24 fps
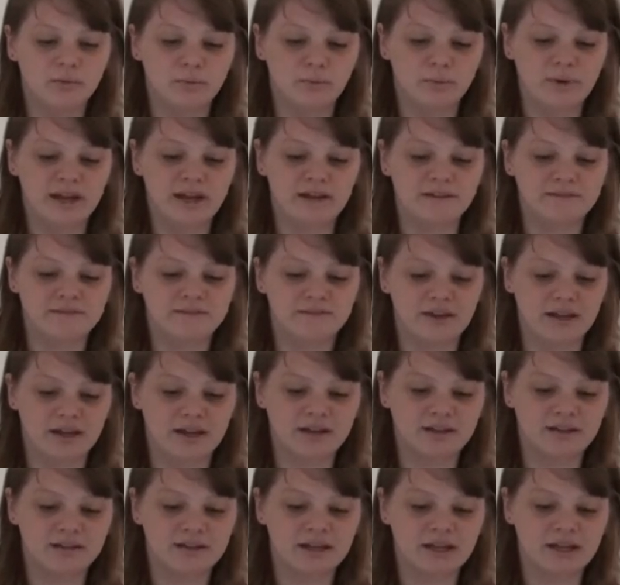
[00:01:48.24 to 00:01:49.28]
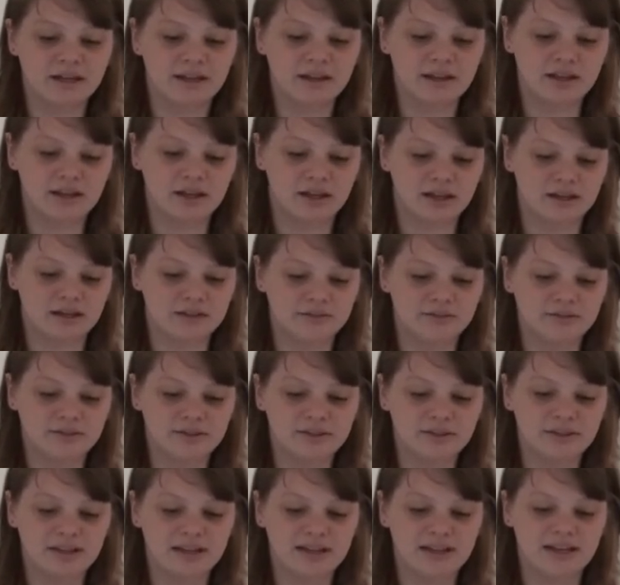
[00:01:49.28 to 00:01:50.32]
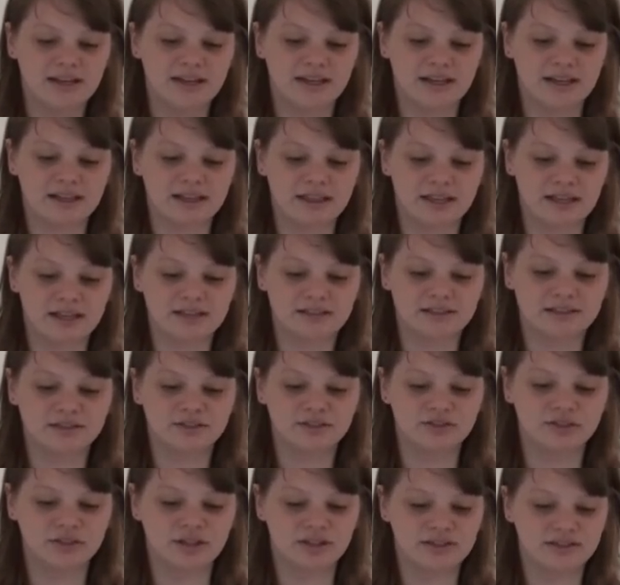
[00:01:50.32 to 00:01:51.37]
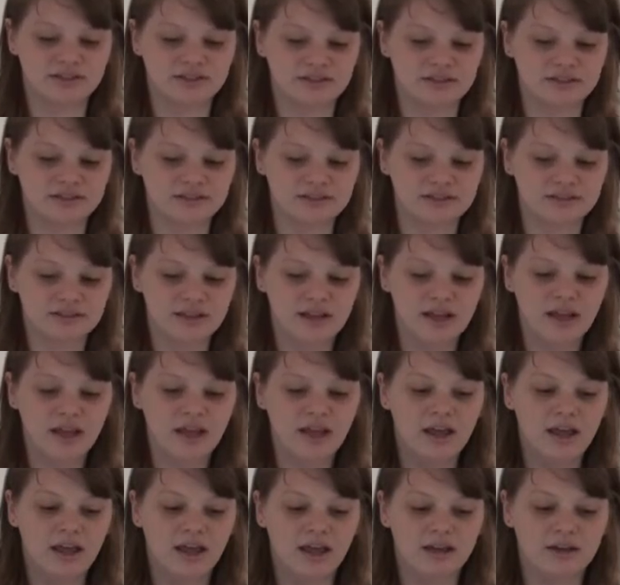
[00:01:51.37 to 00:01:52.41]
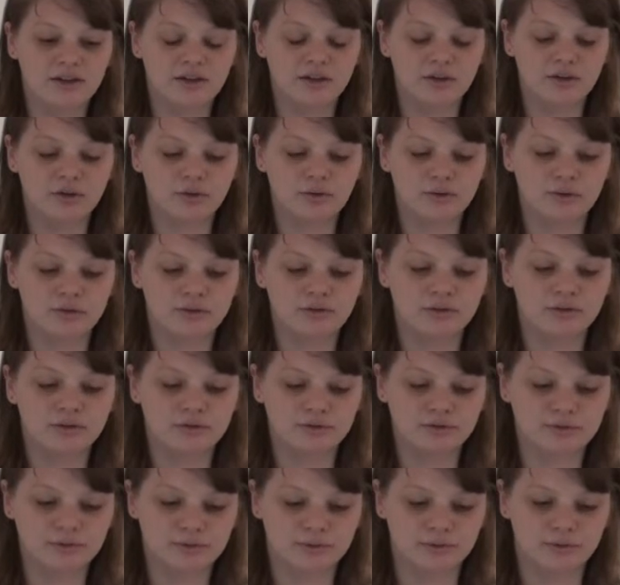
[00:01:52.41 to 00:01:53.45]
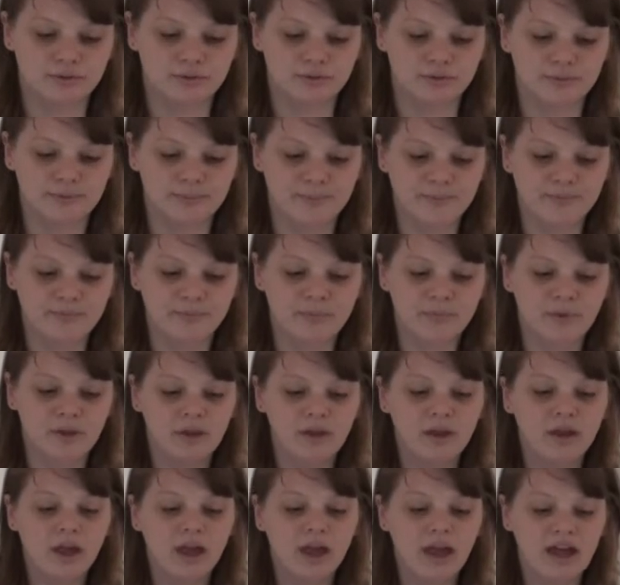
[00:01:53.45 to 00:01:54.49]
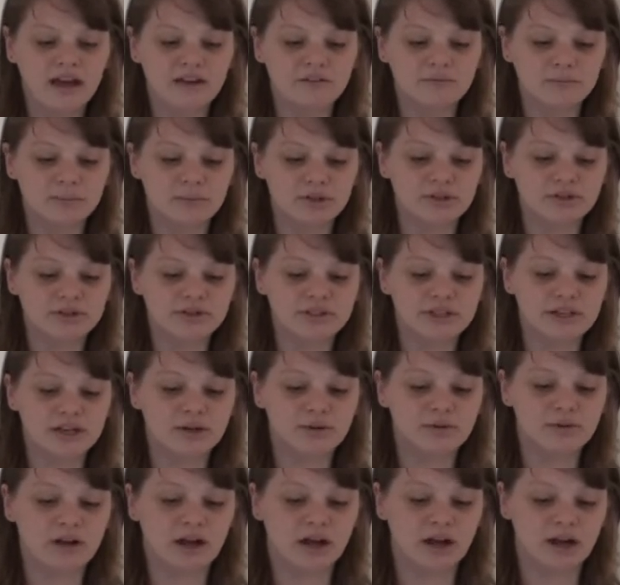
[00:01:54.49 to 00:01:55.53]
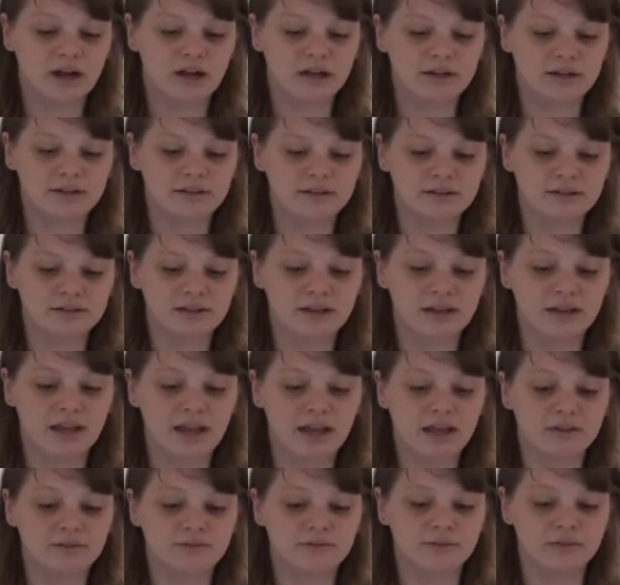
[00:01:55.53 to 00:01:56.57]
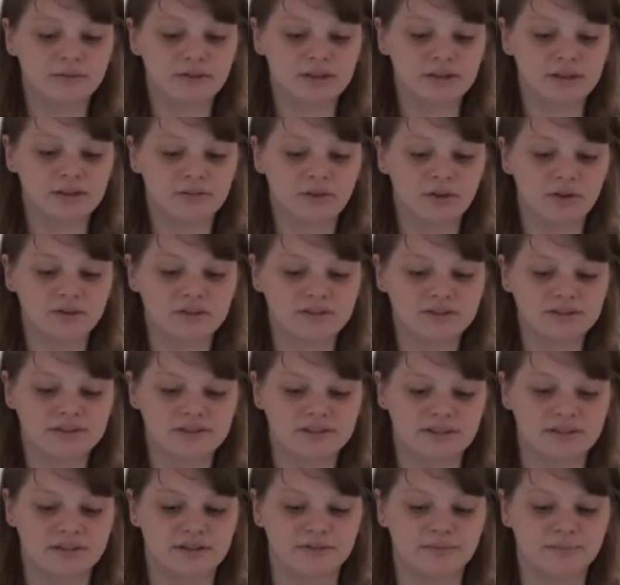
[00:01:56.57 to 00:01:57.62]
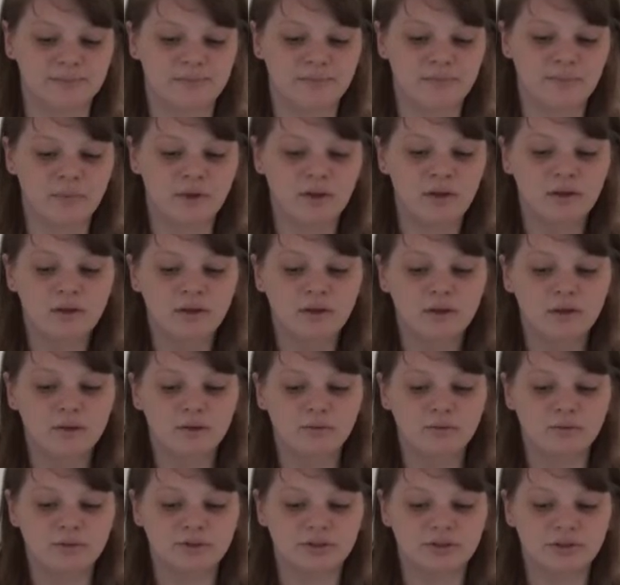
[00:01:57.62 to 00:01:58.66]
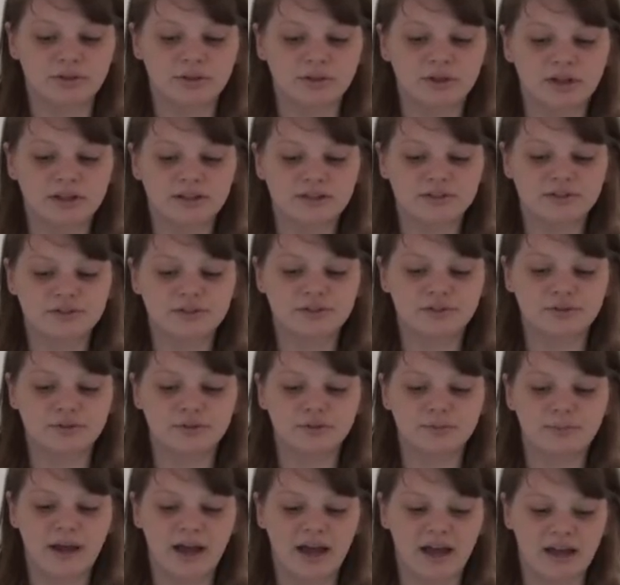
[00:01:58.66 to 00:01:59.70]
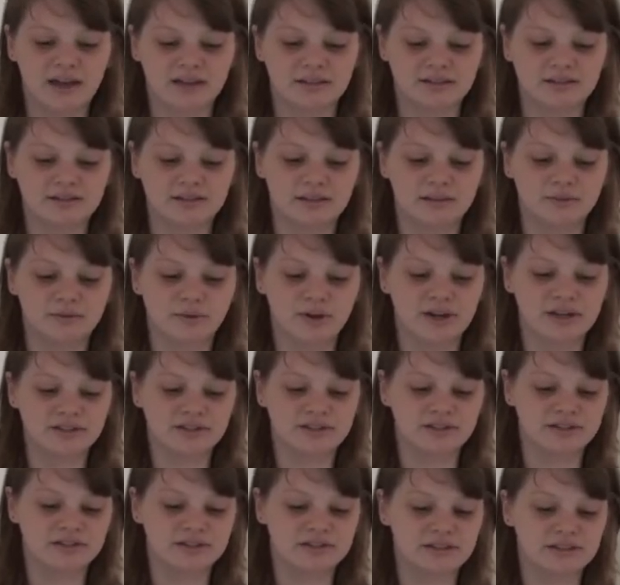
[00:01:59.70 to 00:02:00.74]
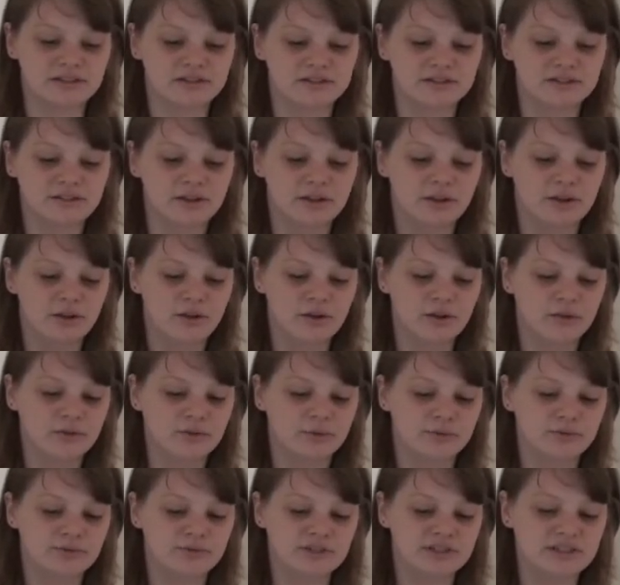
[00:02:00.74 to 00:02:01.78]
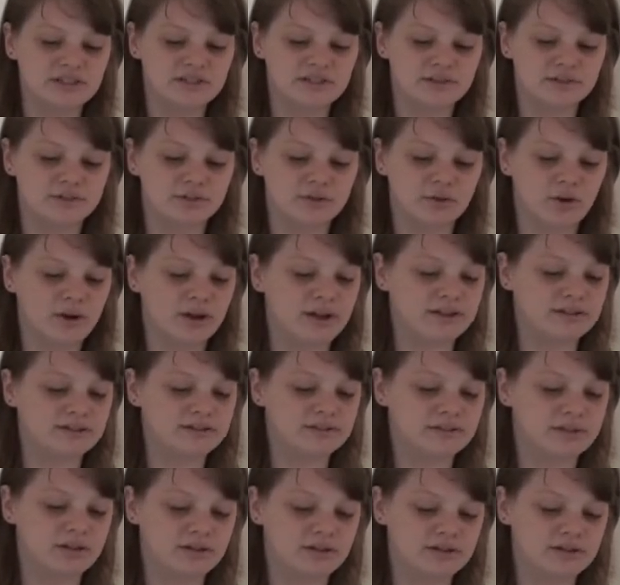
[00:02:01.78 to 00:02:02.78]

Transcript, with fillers: We have failed in love, neglected justice, and ignored your truth. Have mercy, O God, and forgive our sin. Return us to paths of righteousness through Jesus Christ